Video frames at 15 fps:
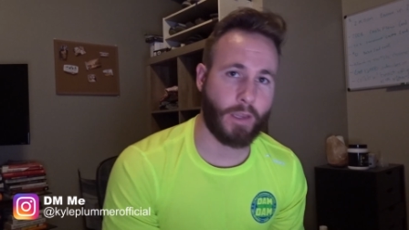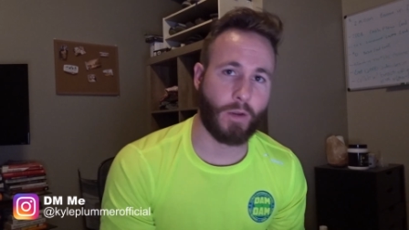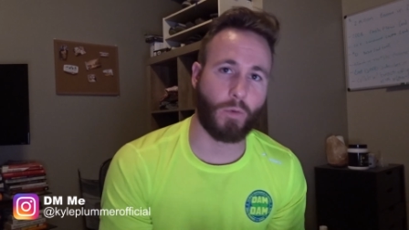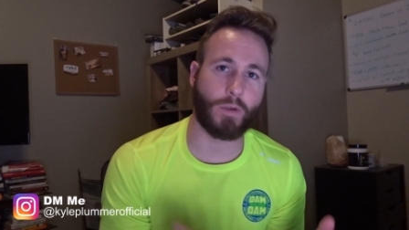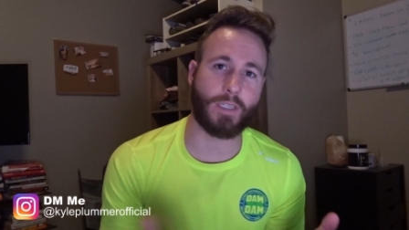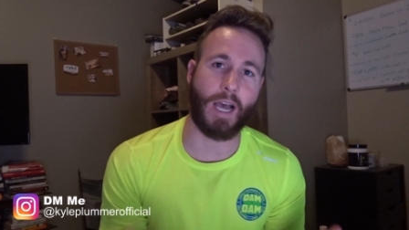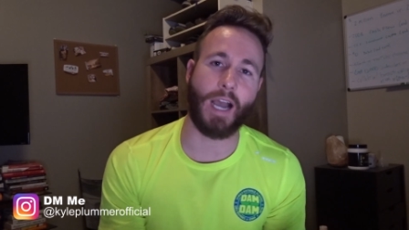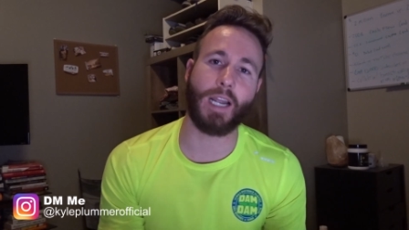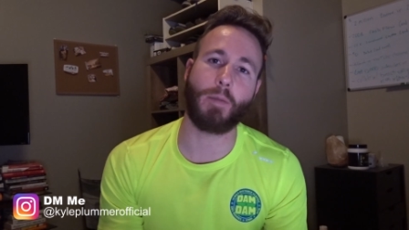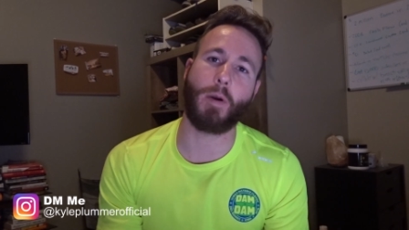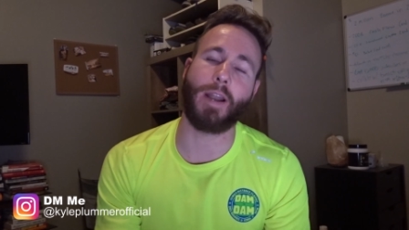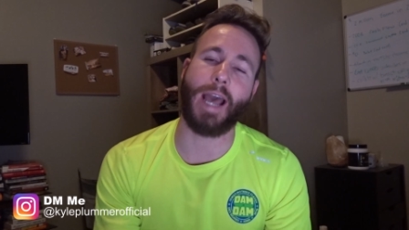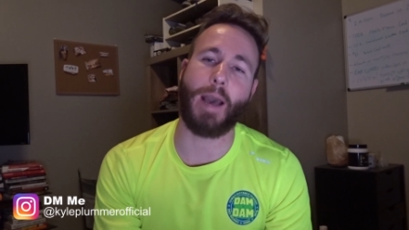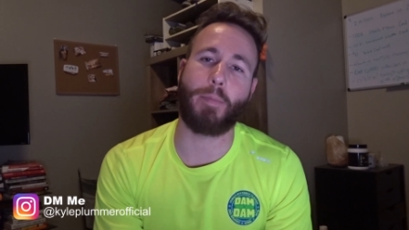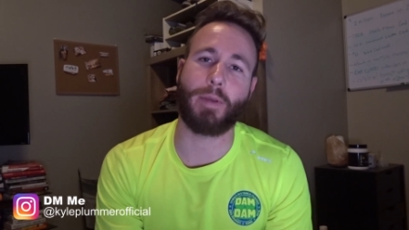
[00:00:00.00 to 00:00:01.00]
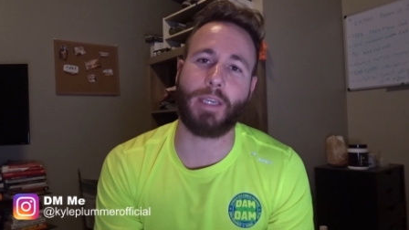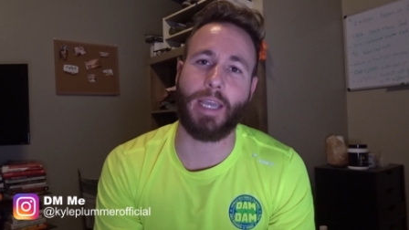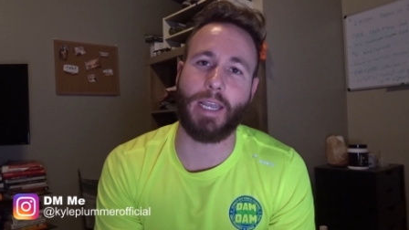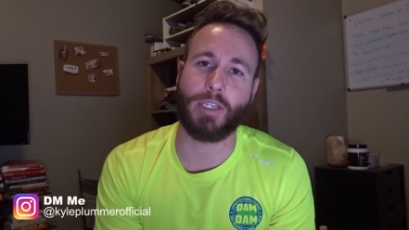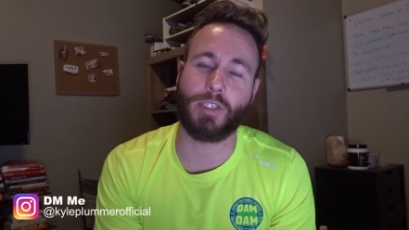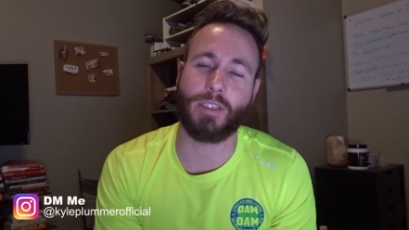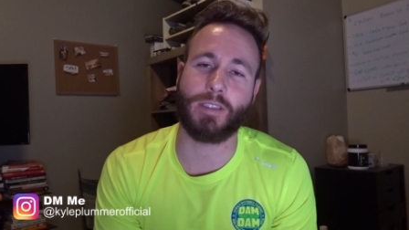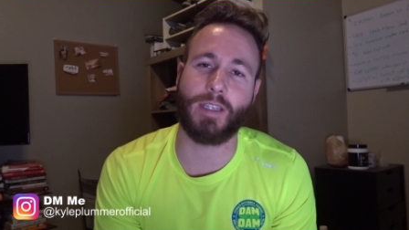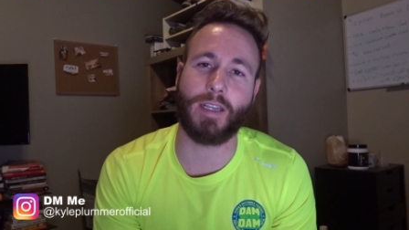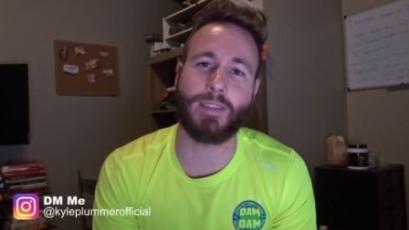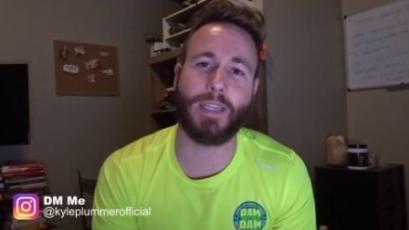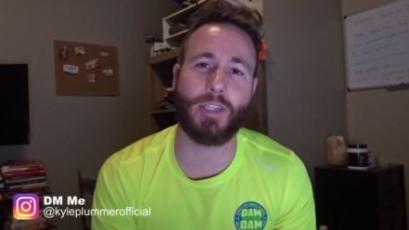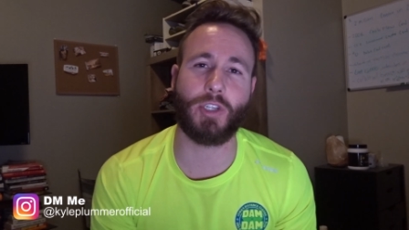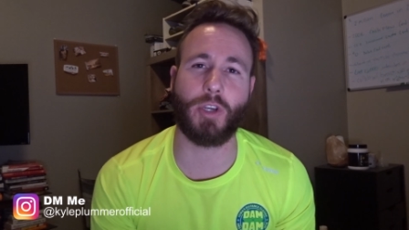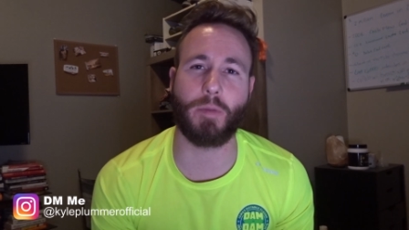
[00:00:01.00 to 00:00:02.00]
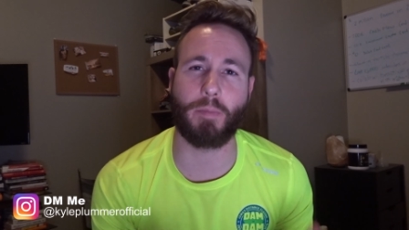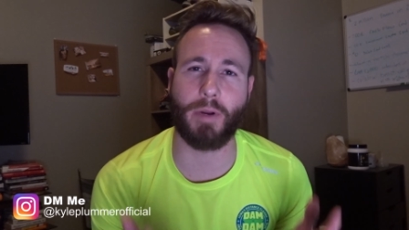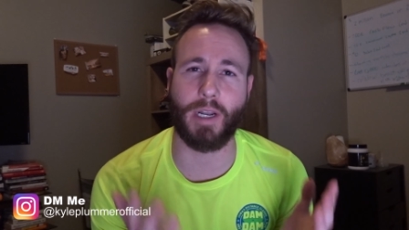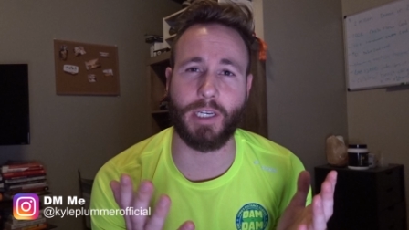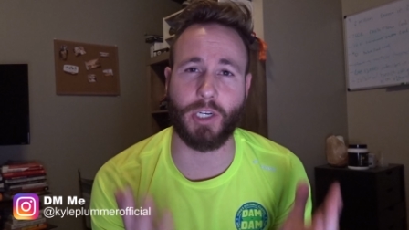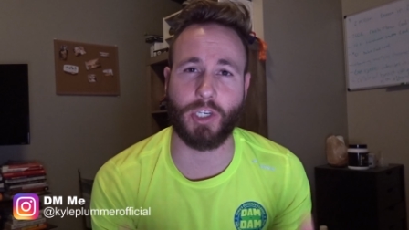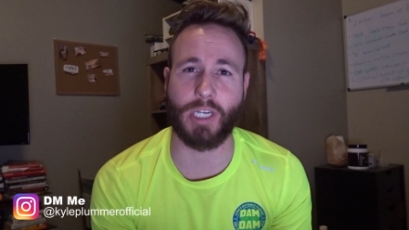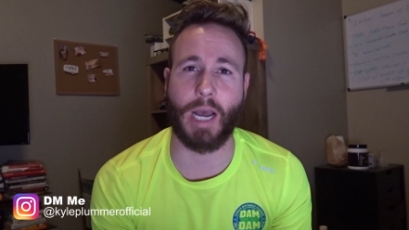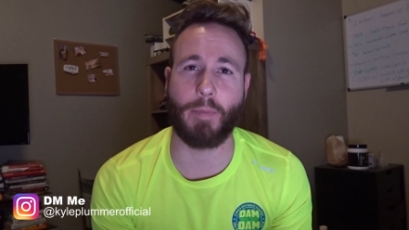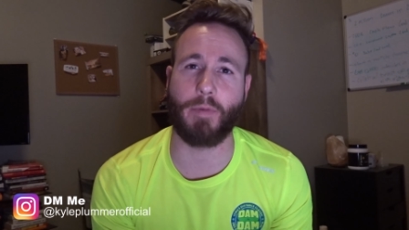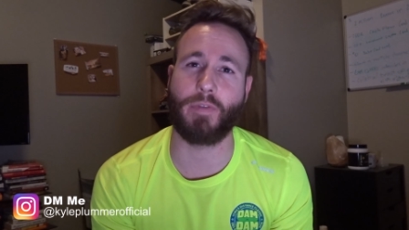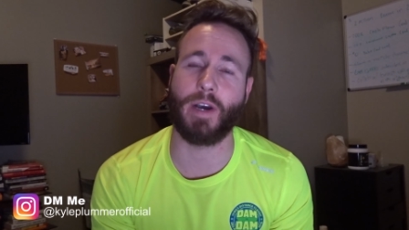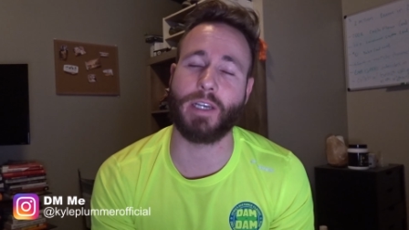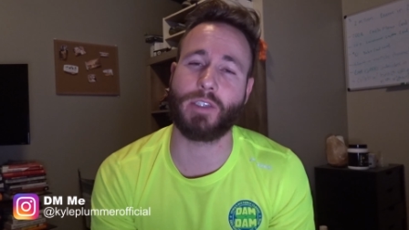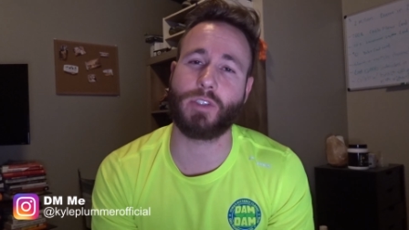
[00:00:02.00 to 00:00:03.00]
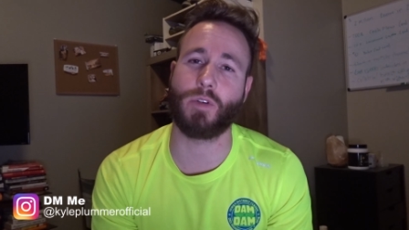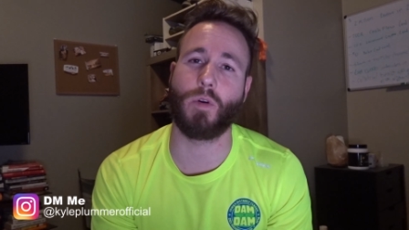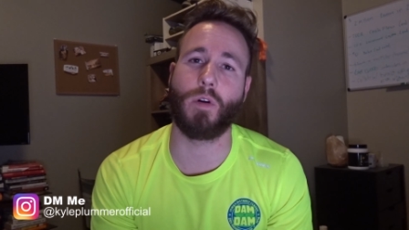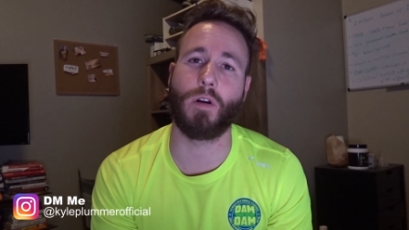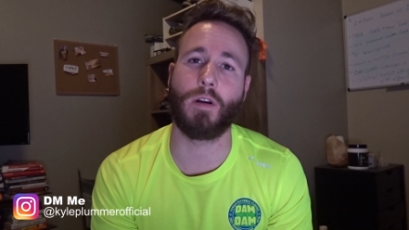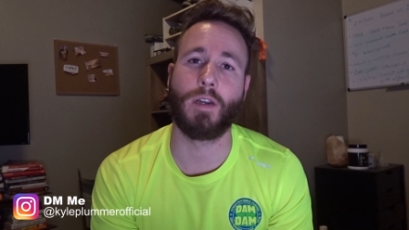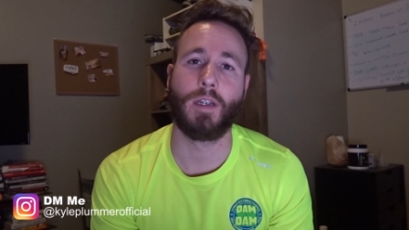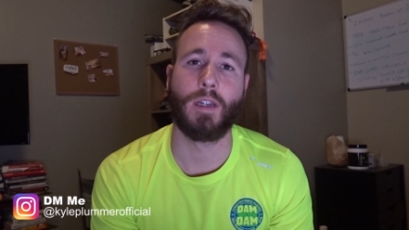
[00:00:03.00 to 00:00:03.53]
We're talking about applications, things that you can put on your Shopify store,